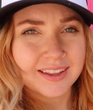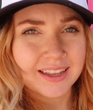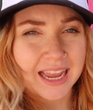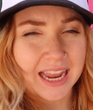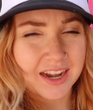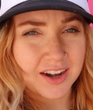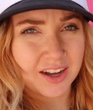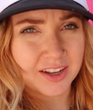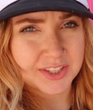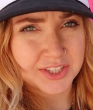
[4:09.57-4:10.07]

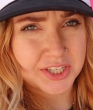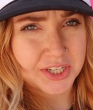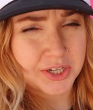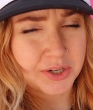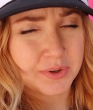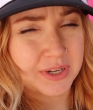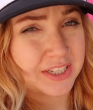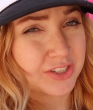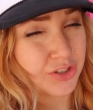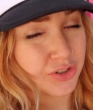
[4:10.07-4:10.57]
and also
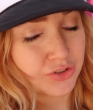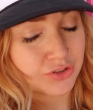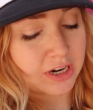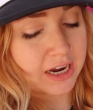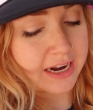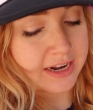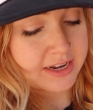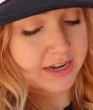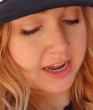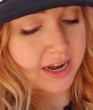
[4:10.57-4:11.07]
it's
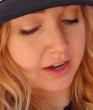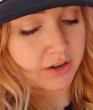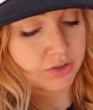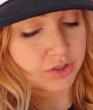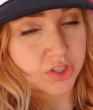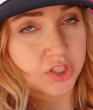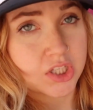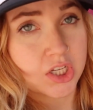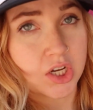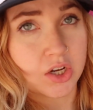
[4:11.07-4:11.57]
dried now,
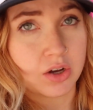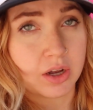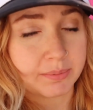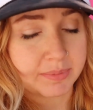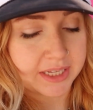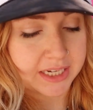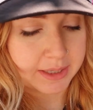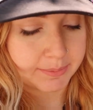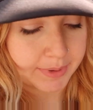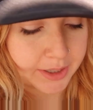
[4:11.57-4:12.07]
so I'm
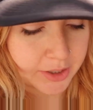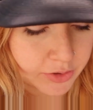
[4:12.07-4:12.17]
getting my